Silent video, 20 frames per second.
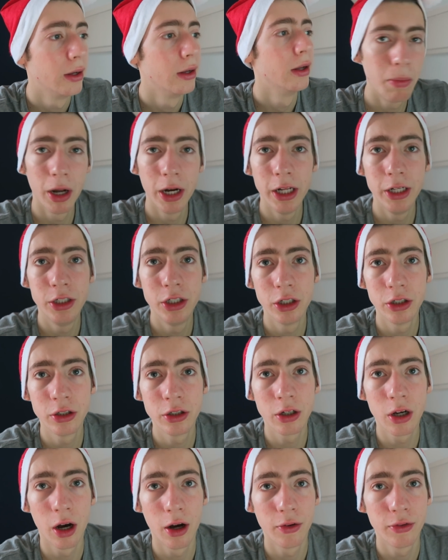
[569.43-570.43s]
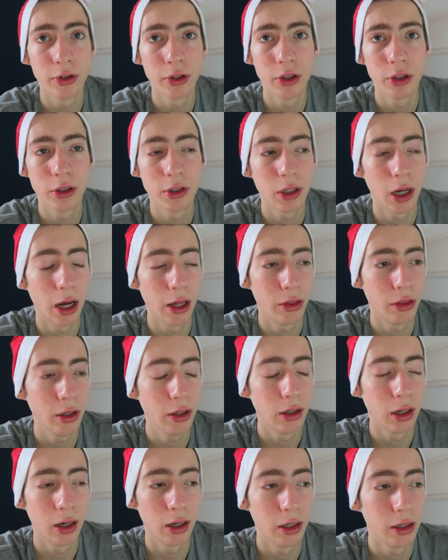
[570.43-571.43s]
But he just covered, I
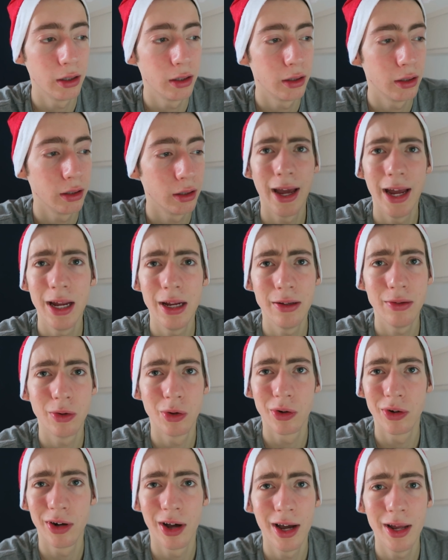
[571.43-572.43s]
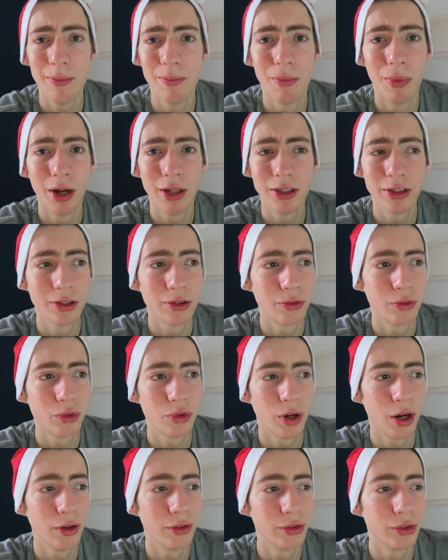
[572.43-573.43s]
think like 8 or 9 months of
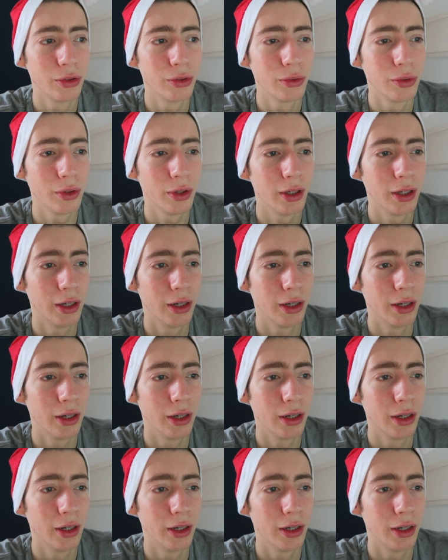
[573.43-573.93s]
travel